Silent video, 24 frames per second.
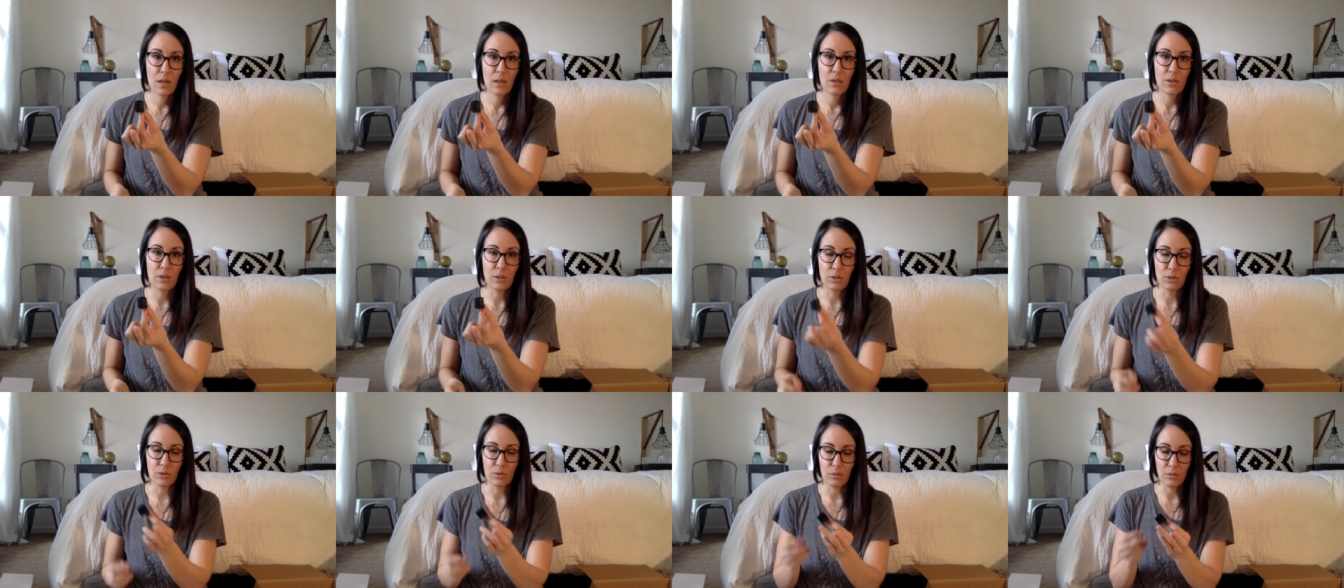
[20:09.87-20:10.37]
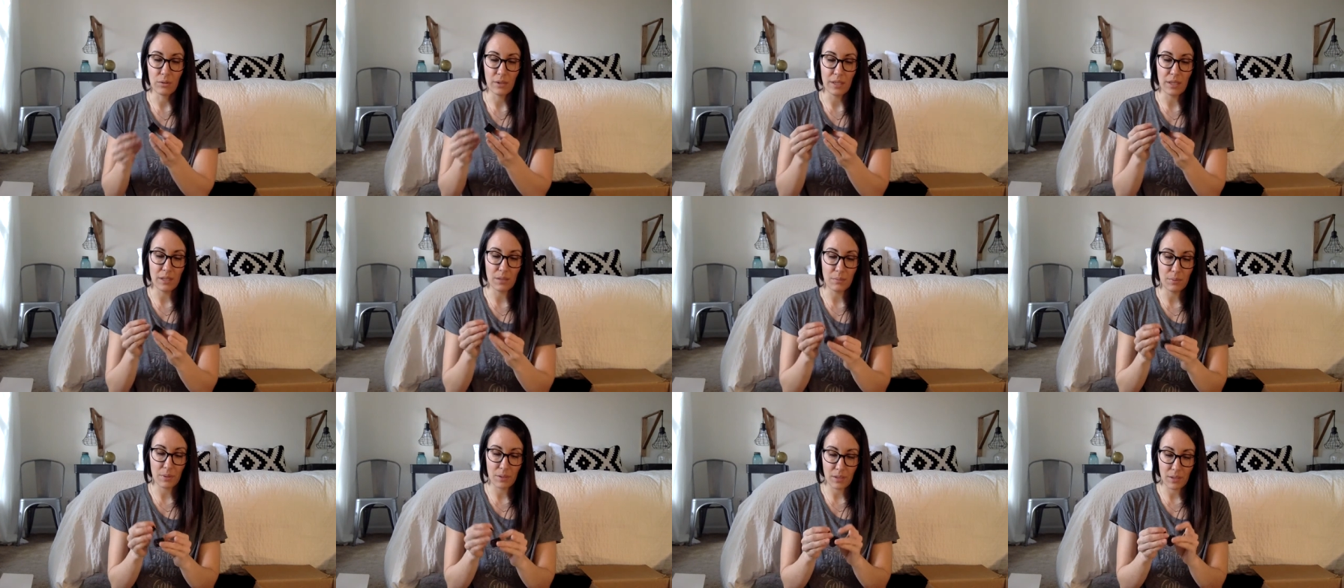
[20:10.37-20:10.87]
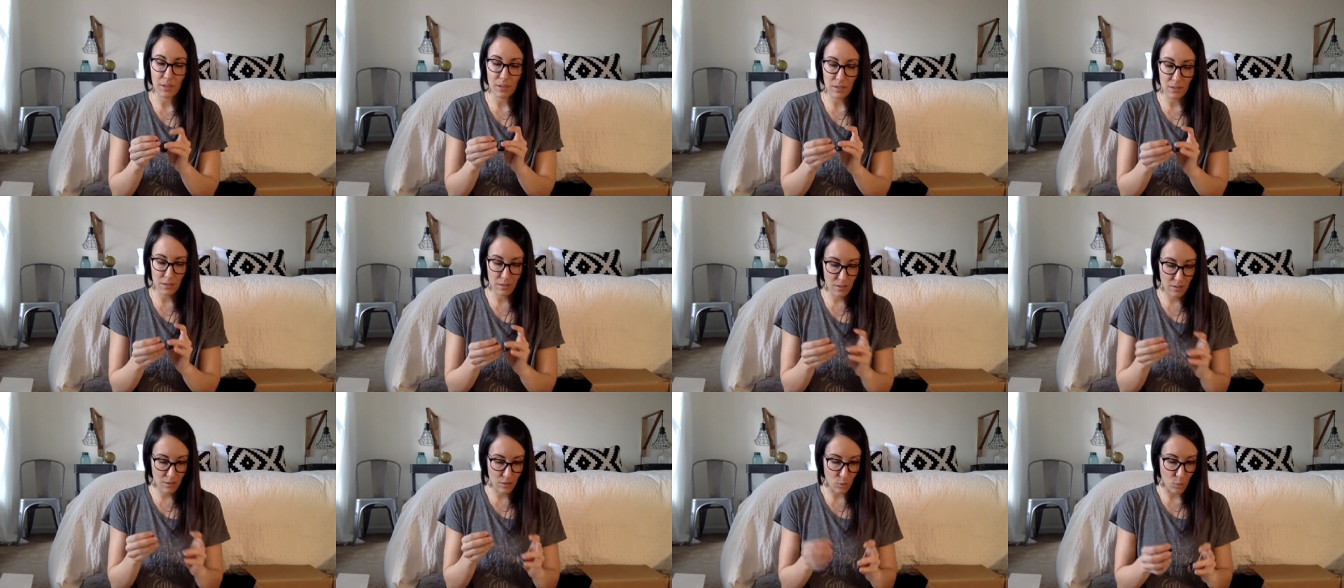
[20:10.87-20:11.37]
the little lid
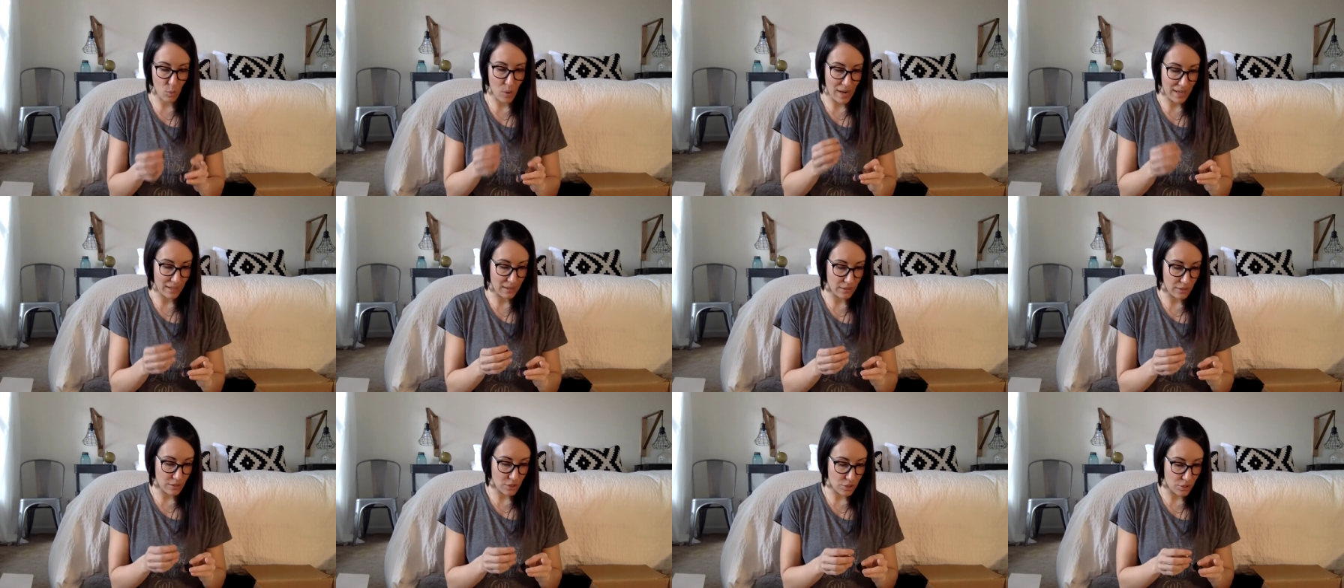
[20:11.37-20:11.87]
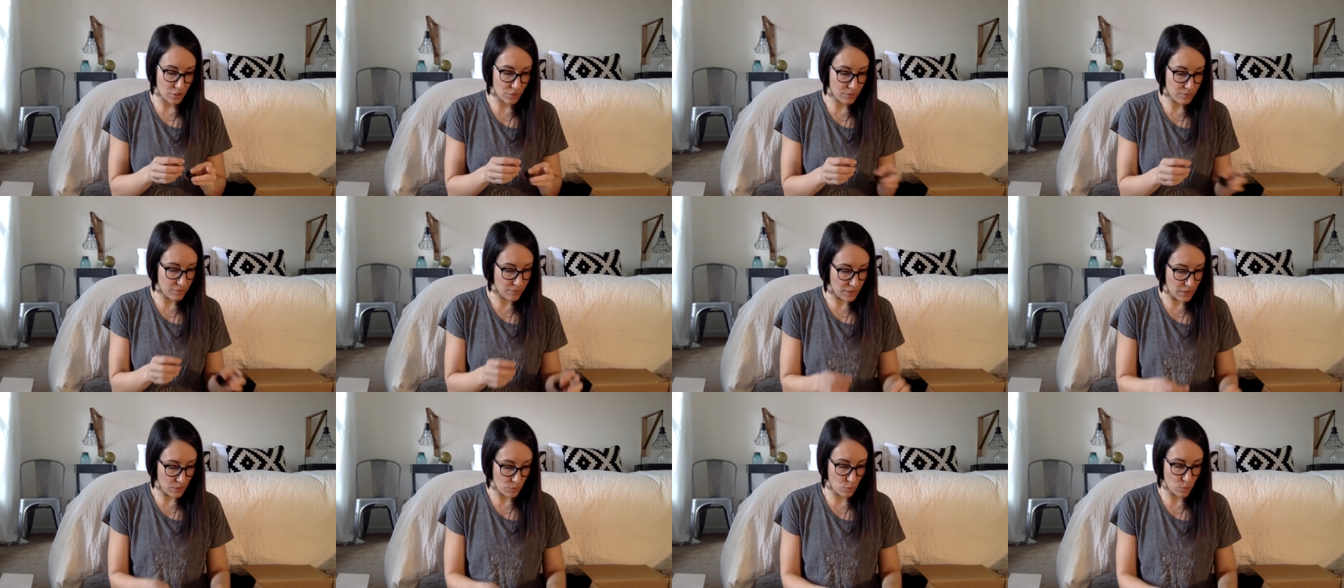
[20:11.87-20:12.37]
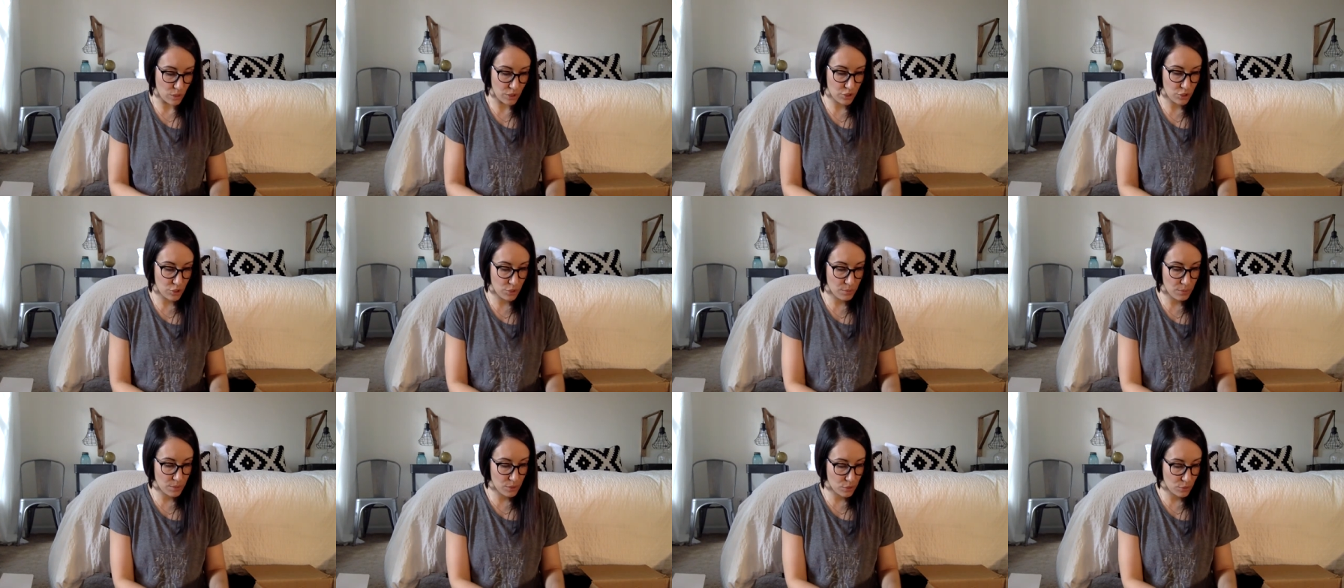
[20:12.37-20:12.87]
because the white lids don't fit once
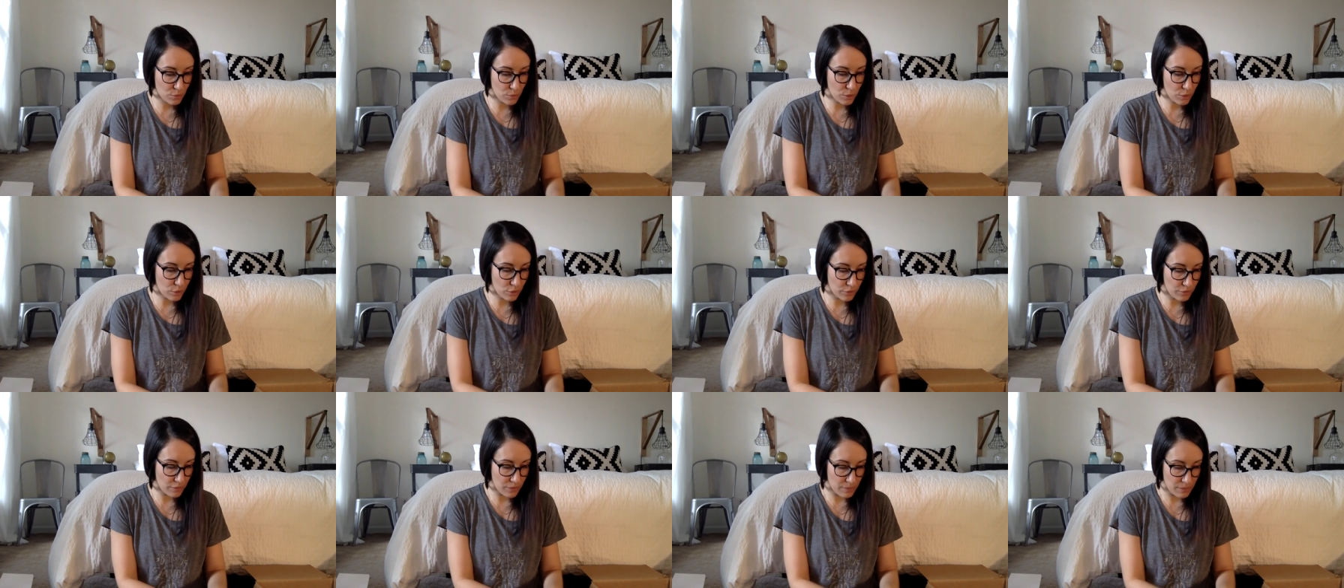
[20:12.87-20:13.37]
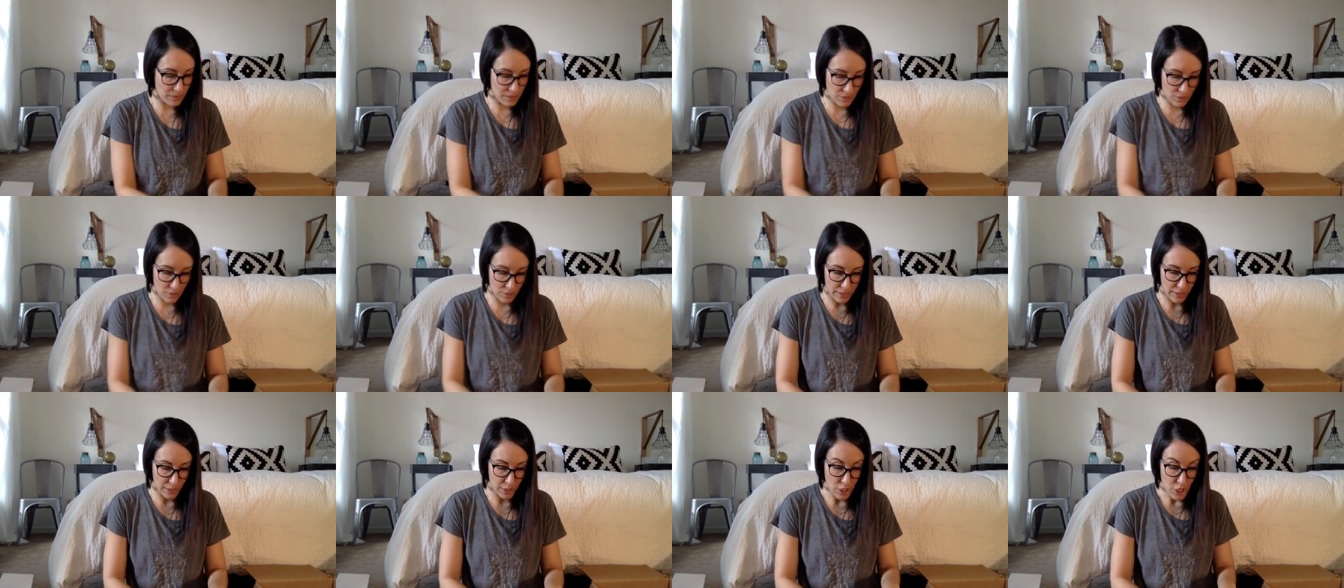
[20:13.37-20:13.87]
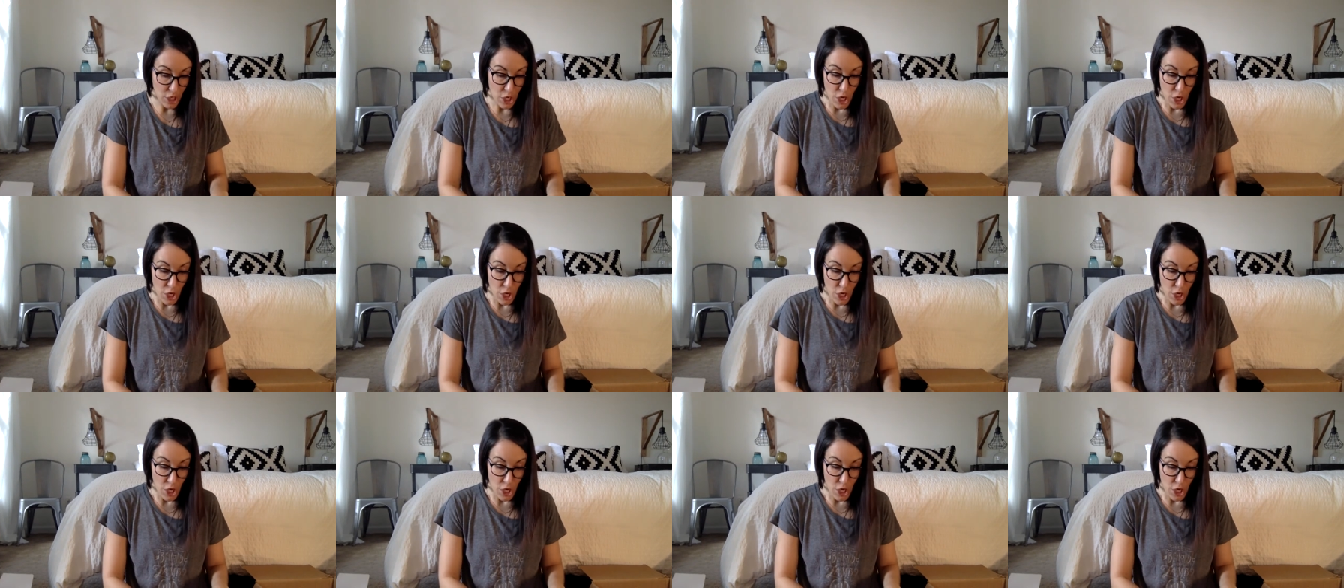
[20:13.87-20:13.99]
you put the roller fitments on there.